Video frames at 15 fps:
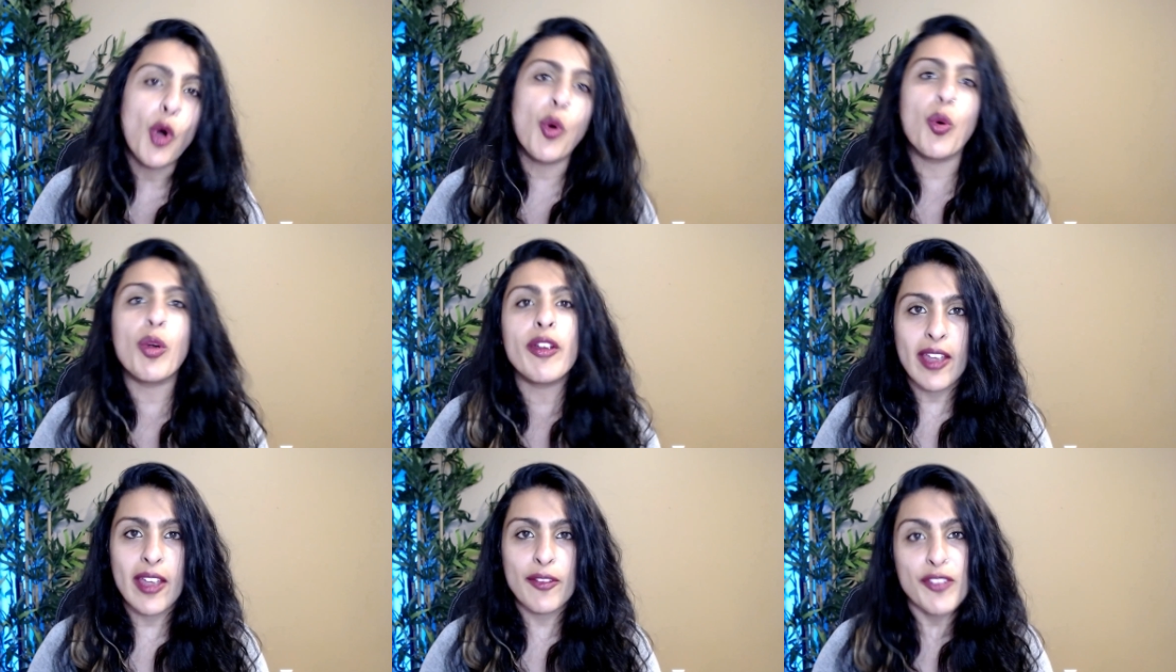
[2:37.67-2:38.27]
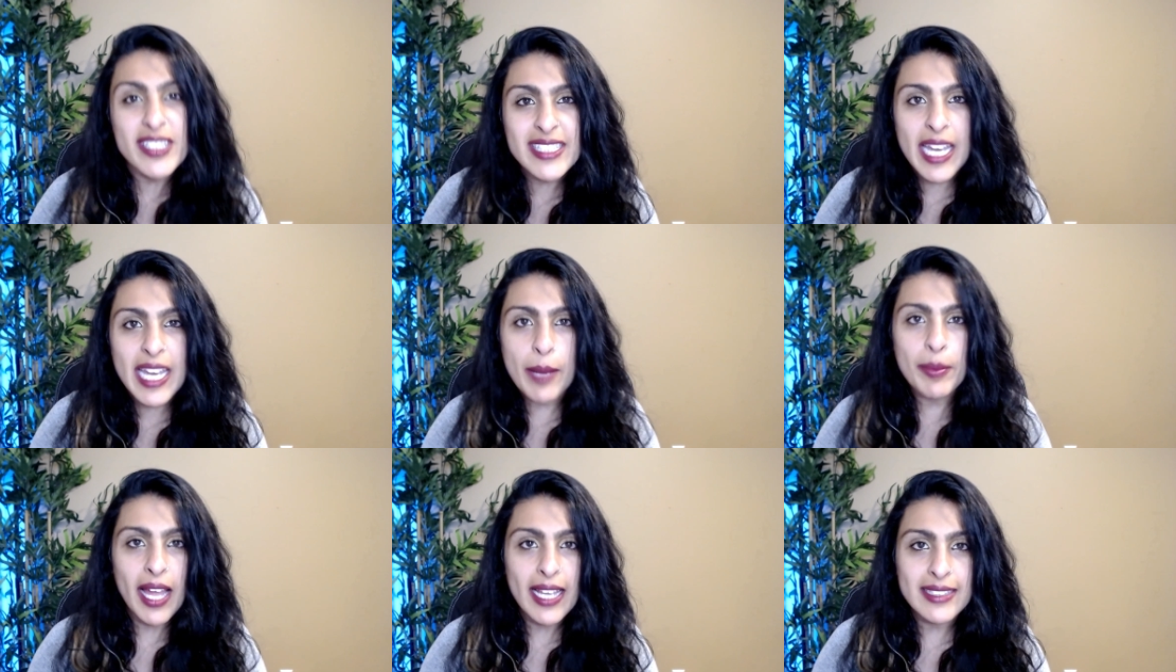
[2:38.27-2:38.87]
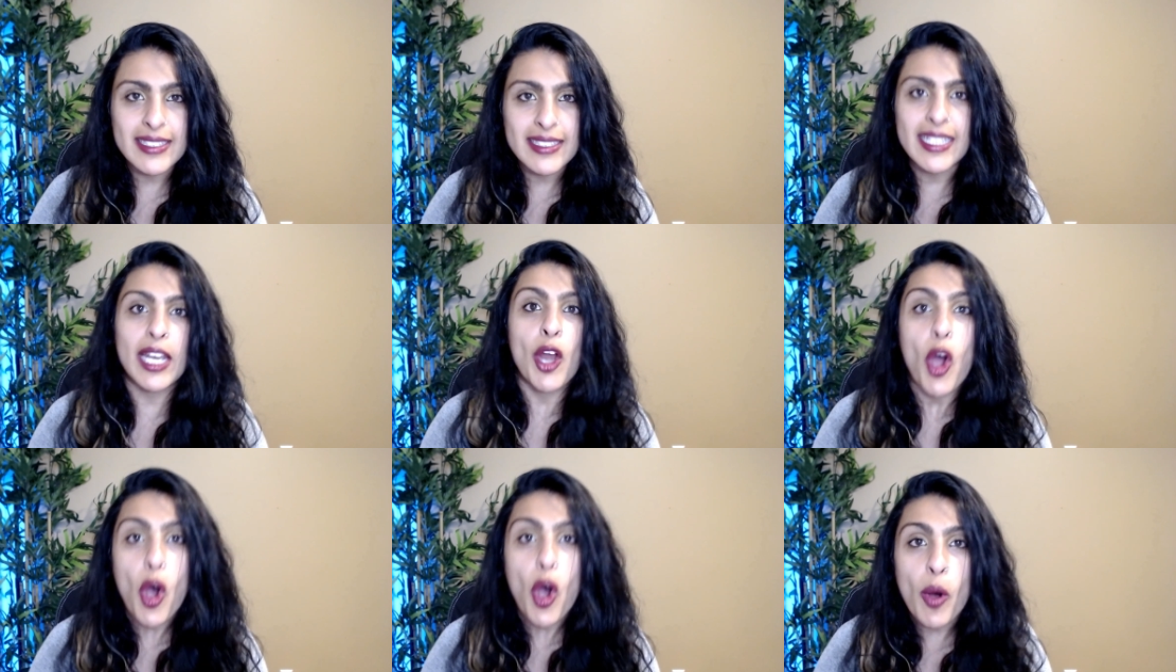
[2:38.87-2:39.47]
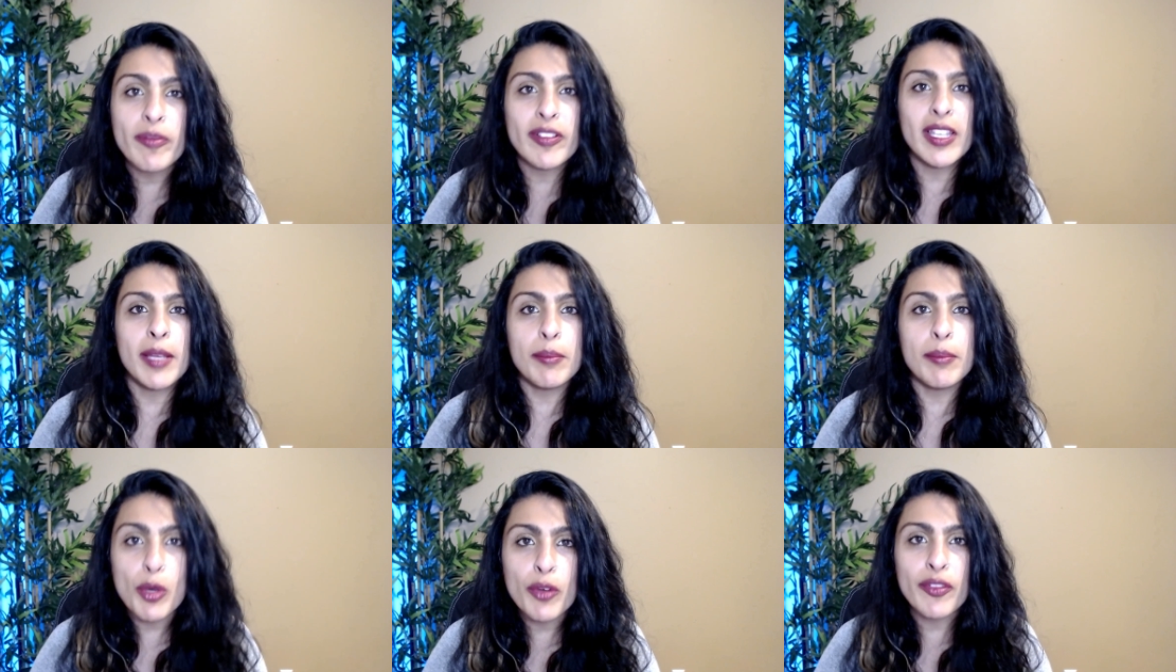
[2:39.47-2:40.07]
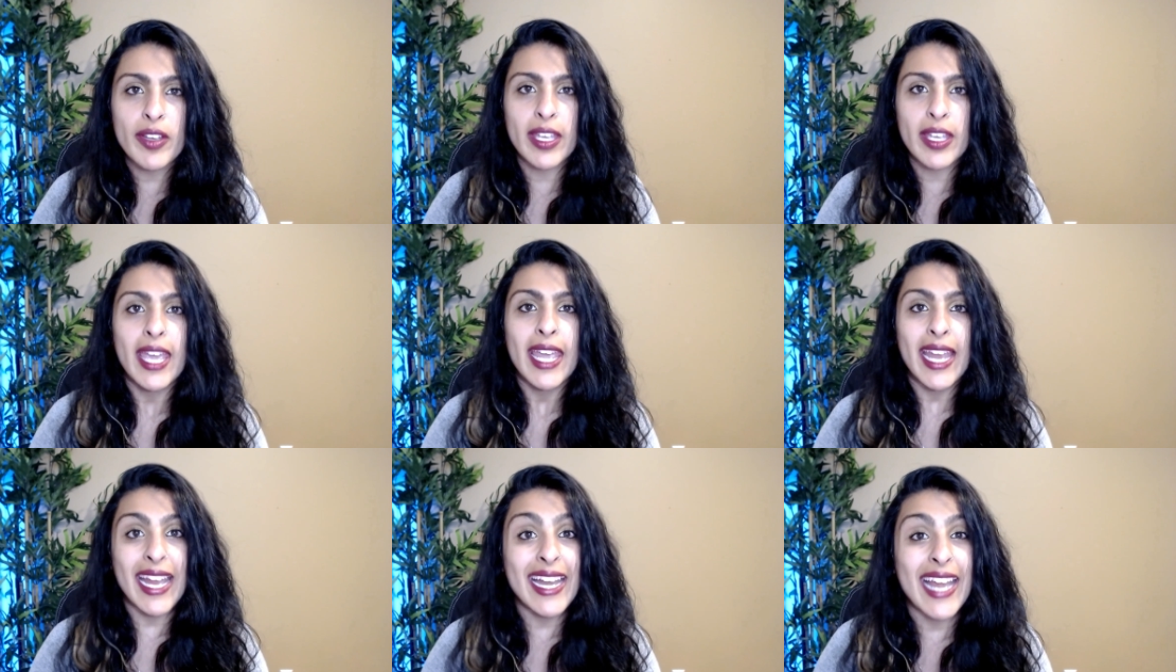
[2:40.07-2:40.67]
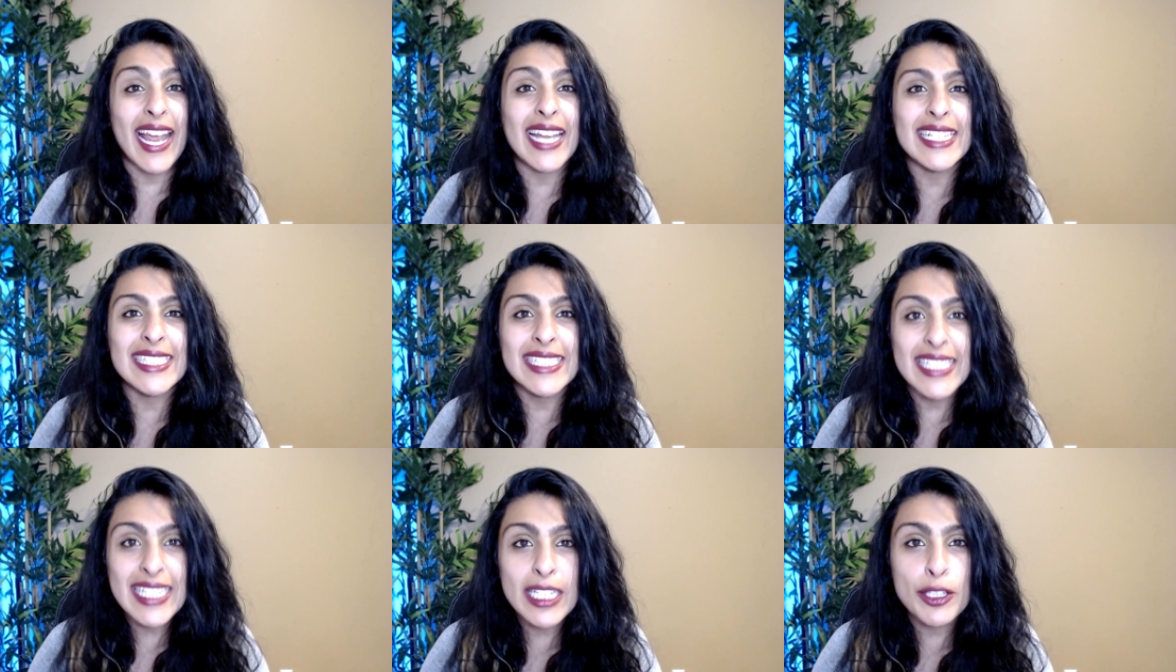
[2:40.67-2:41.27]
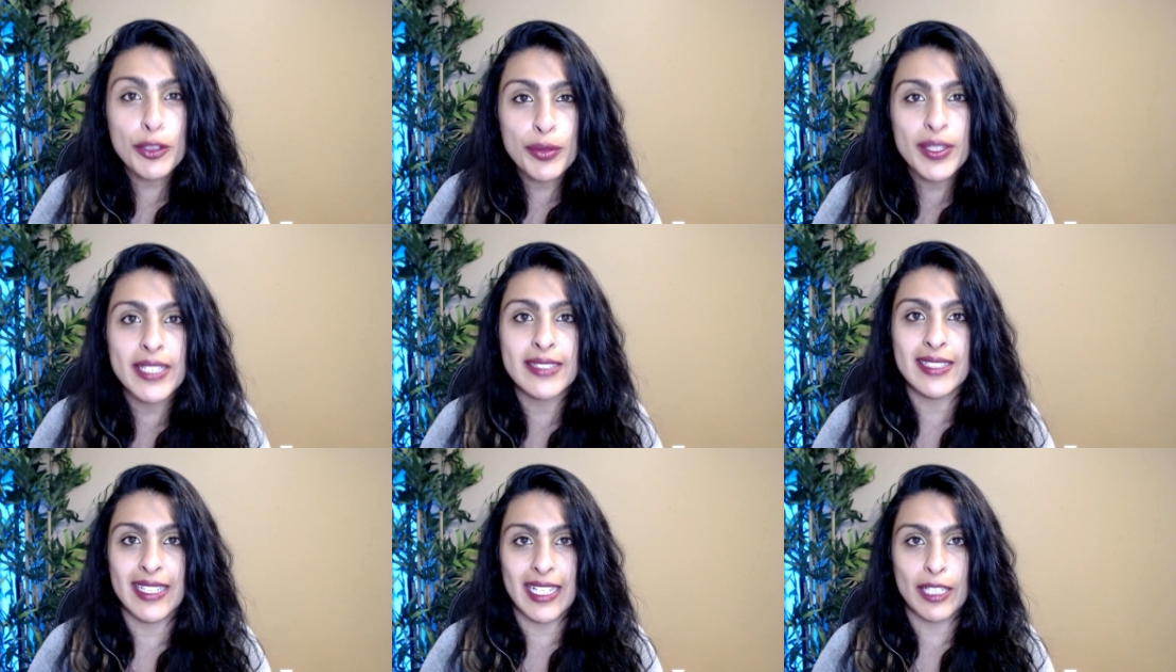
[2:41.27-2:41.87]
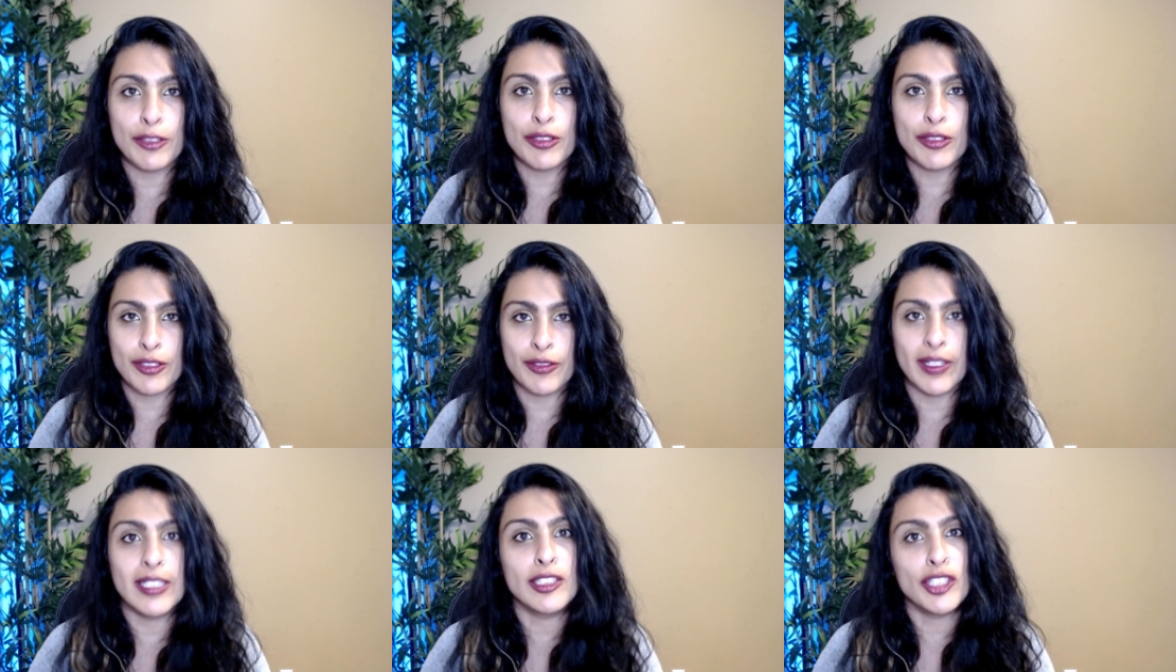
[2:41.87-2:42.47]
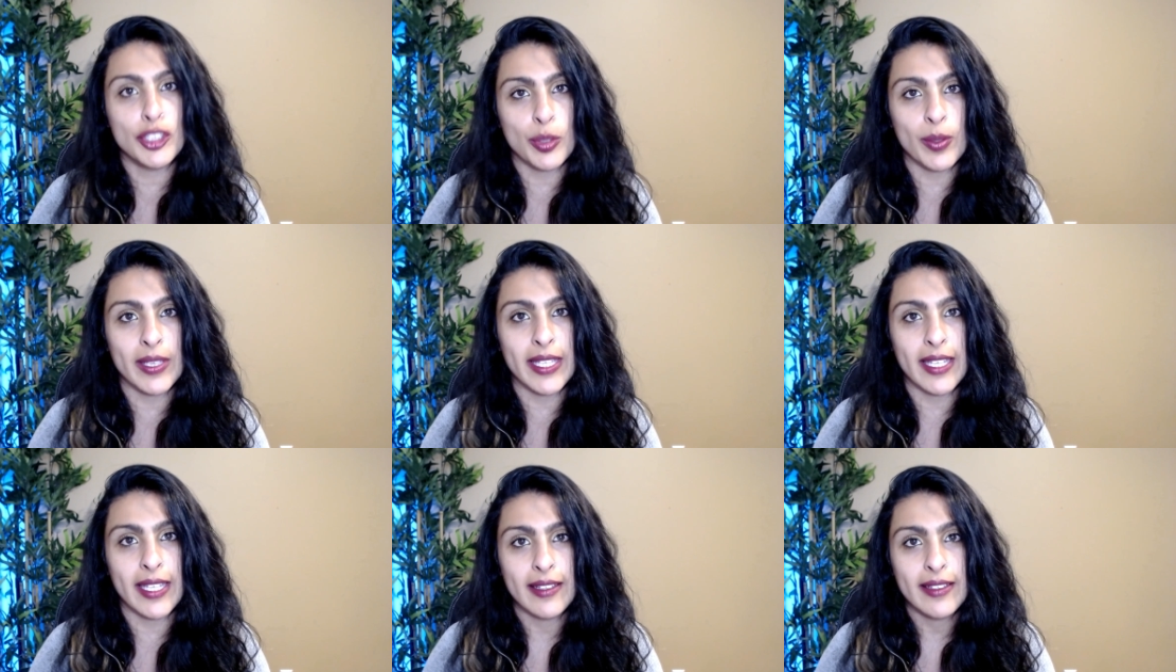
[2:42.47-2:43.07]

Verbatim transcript: or if we're stabilizing and hopefully moving in a decrease in interest rates shortly.